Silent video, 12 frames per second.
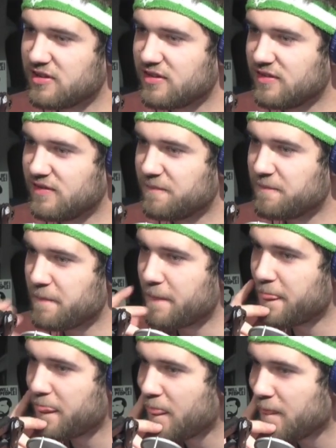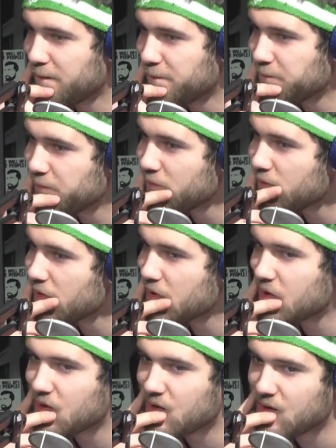I thought it was
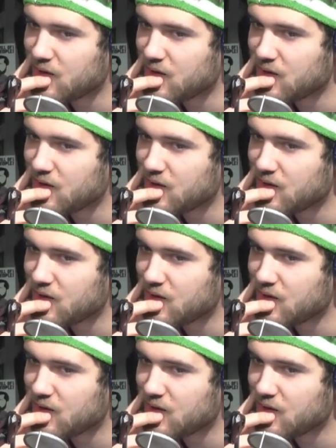stupid.